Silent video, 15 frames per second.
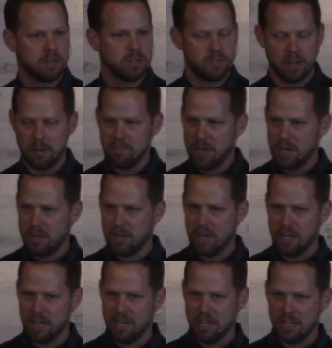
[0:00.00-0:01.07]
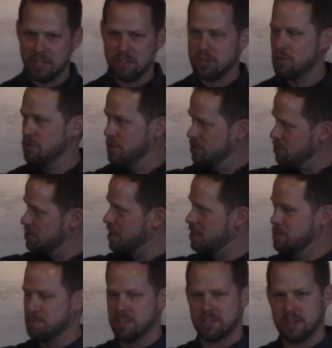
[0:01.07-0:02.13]
Does that mean he is who the New
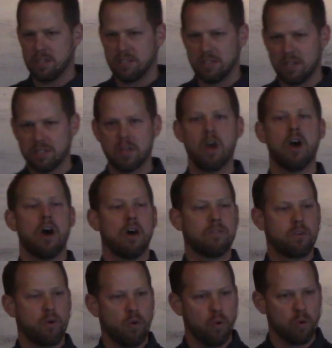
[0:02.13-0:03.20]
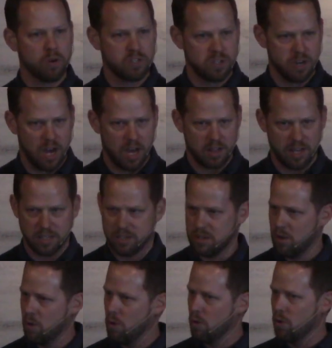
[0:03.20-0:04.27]
Testament says he is? Of course not. That's a
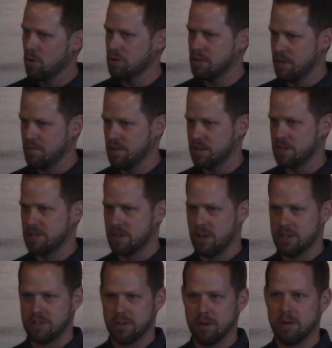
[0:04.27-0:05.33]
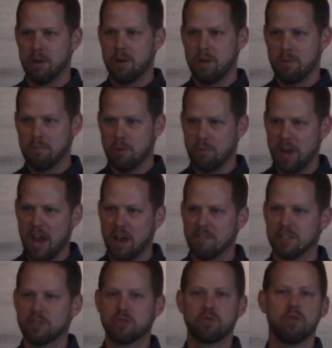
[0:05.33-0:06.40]
whole different discussion. But we have a
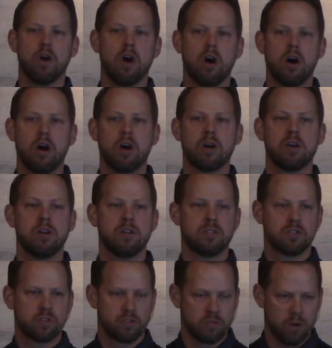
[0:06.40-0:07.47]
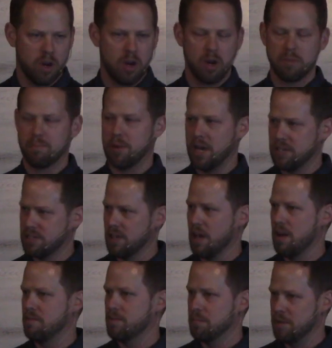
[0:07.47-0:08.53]
strong, strong
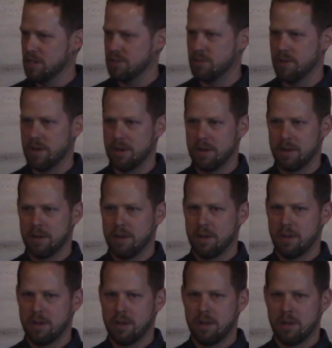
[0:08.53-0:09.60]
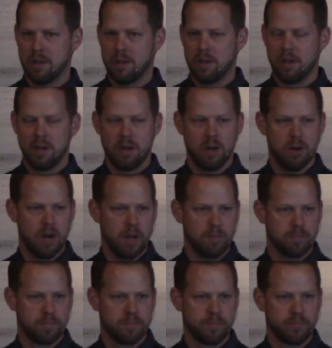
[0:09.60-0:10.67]
baseline from history. All right.
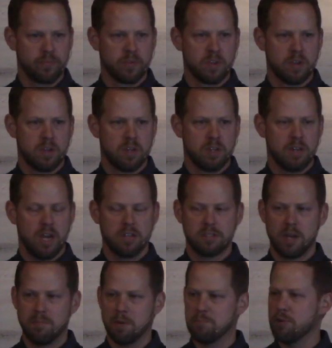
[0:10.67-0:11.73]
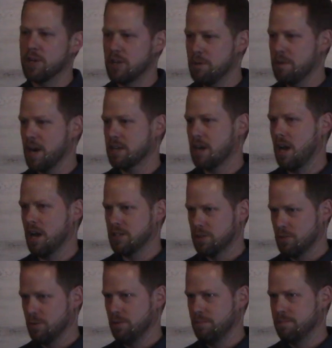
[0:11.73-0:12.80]
Now it's time to bring you back to high
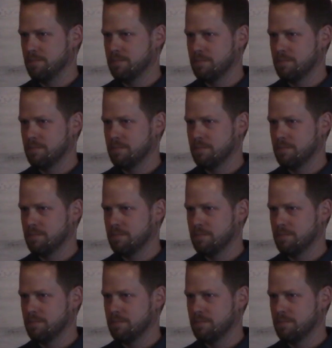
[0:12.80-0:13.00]
school.